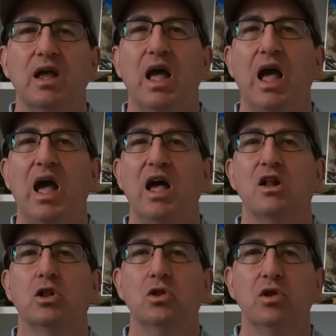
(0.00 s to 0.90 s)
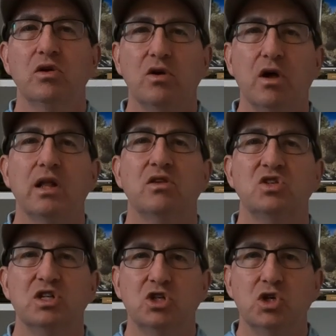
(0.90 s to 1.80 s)
and look at the
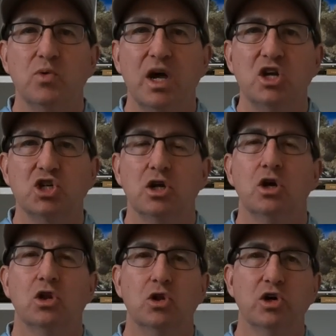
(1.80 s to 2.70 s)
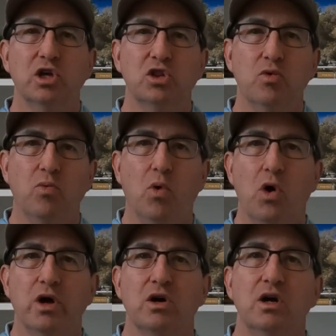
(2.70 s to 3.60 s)
situation, look at the
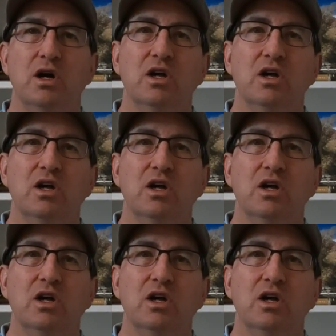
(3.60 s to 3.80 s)
water,